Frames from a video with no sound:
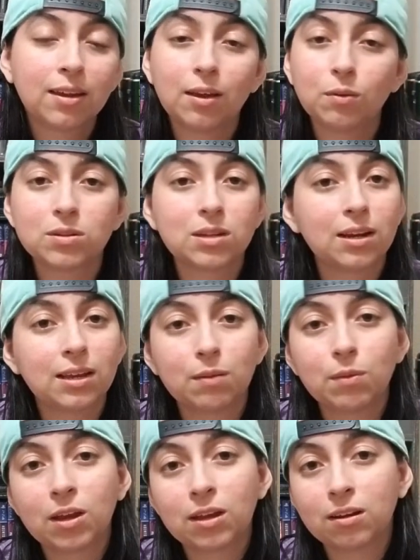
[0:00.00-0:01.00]
It was not a
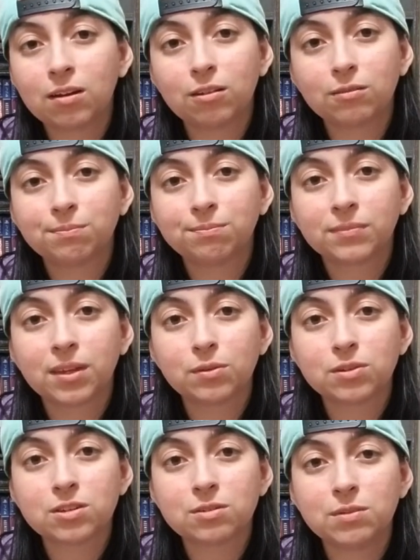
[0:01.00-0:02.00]
gimmick at all. It
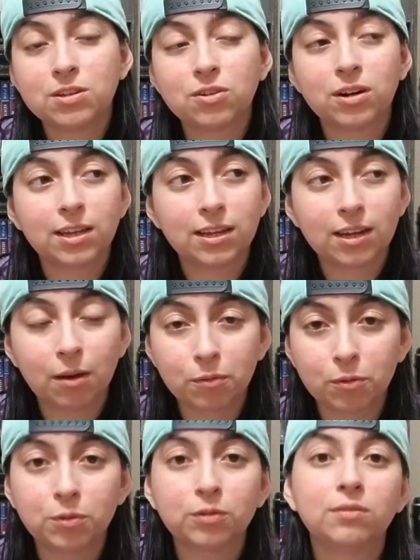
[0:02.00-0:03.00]
was just me trying to get
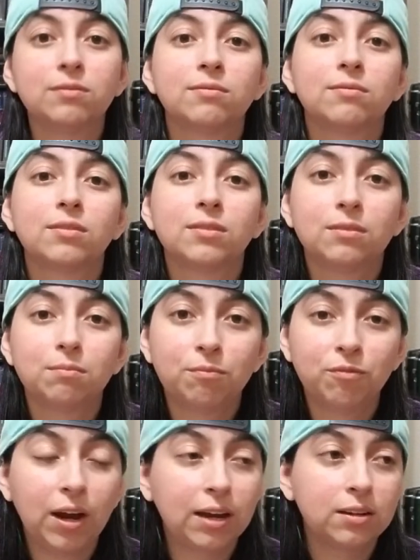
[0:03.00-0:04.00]
comfortable.
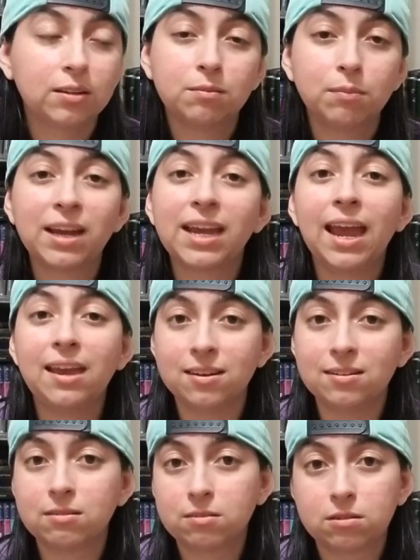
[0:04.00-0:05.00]
Find a, my
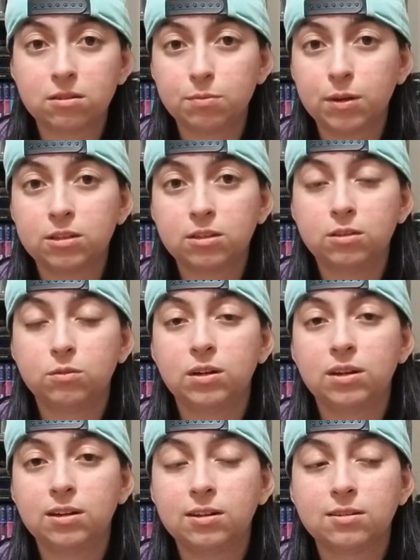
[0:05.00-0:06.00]
cadence is basically
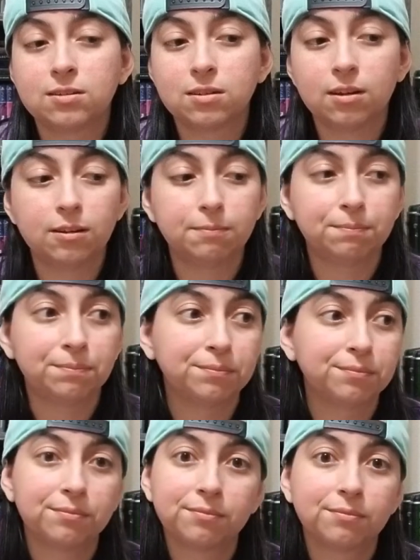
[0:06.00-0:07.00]
what it is.
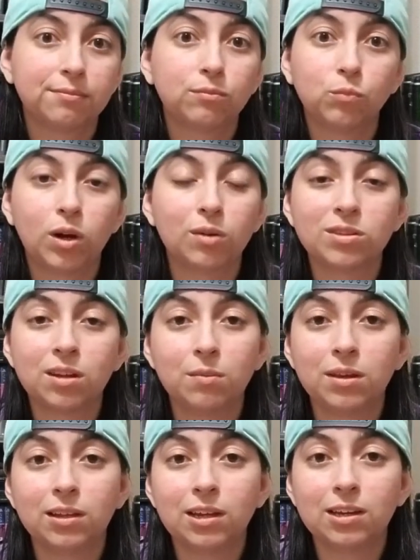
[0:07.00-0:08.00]
What I was going to
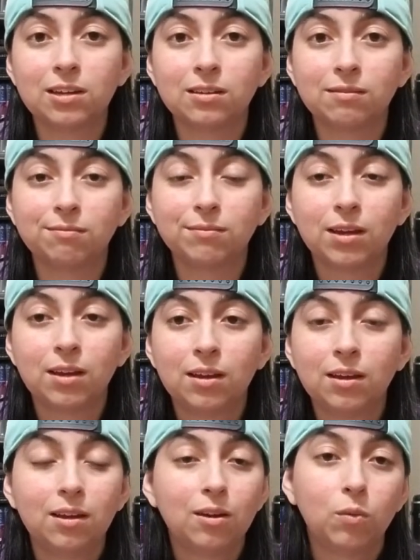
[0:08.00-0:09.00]
be like and
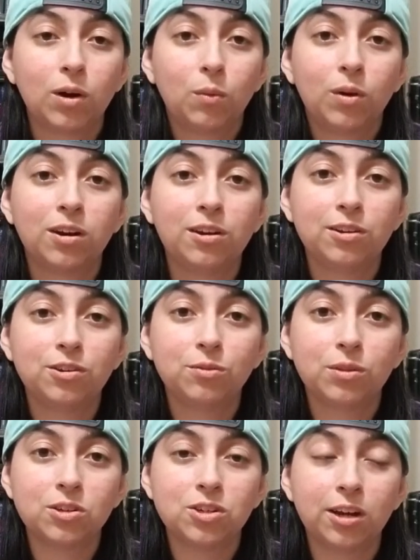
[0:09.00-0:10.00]
what I wanted to
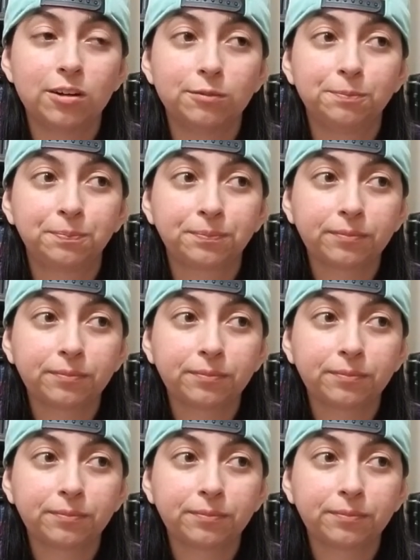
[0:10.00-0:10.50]
do with the channel.